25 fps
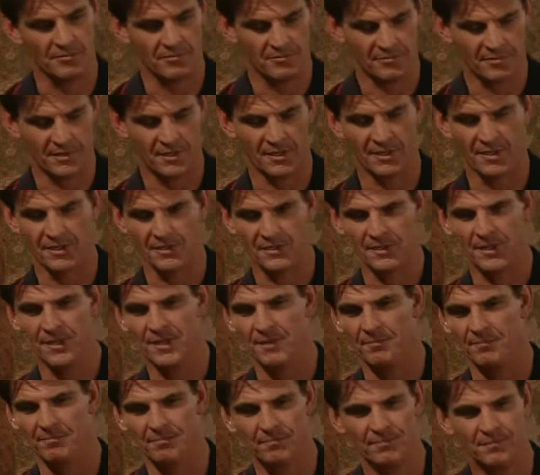What can I say?
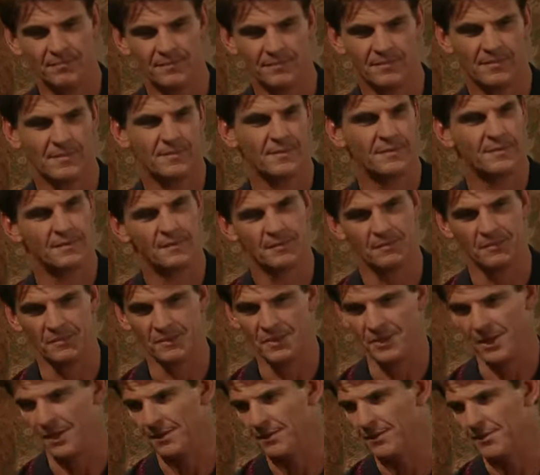I'm
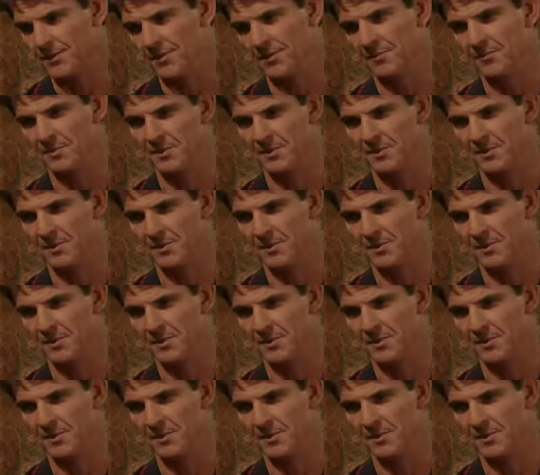jealous and